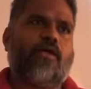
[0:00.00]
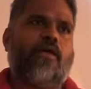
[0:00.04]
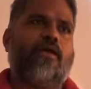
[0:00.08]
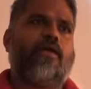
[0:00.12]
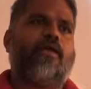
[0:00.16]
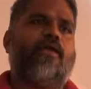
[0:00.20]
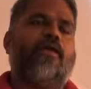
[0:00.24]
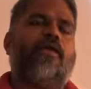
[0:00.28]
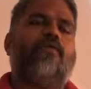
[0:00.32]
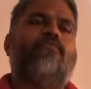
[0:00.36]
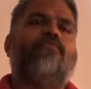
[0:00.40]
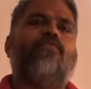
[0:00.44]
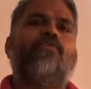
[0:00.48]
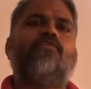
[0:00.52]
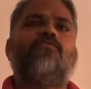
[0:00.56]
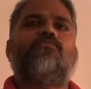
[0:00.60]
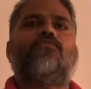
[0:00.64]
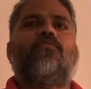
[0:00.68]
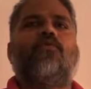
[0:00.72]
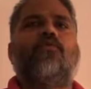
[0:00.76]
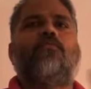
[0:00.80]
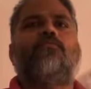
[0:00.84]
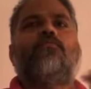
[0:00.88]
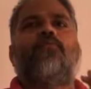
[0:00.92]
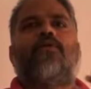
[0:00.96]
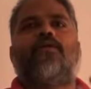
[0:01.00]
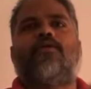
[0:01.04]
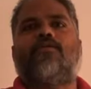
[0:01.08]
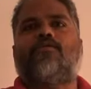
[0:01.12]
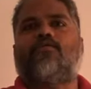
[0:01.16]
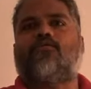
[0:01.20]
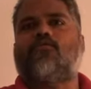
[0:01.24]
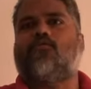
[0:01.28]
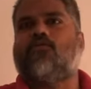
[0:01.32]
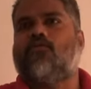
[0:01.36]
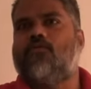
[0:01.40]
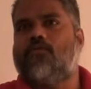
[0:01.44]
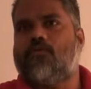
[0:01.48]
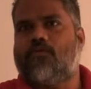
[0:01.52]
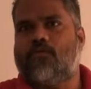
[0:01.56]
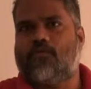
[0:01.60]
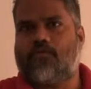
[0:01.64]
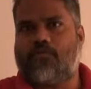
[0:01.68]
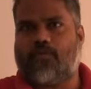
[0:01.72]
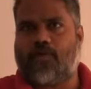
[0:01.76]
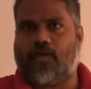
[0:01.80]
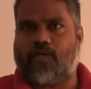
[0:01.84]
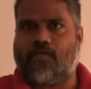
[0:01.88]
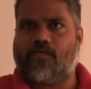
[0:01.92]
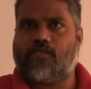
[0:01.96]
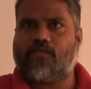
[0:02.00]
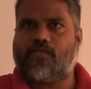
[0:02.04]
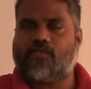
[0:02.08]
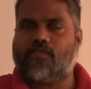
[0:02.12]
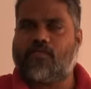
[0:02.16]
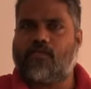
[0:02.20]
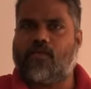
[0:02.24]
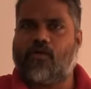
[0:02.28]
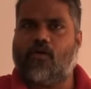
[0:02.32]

it differs from place to place